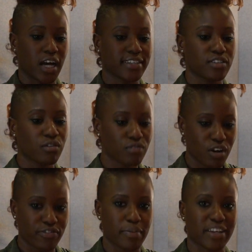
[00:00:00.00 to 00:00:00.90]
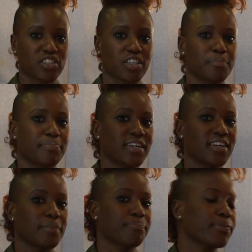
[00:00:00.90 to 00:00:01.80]
I don't know if I'm actually gonna be
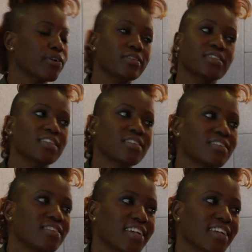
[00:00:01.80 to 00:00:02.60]
in person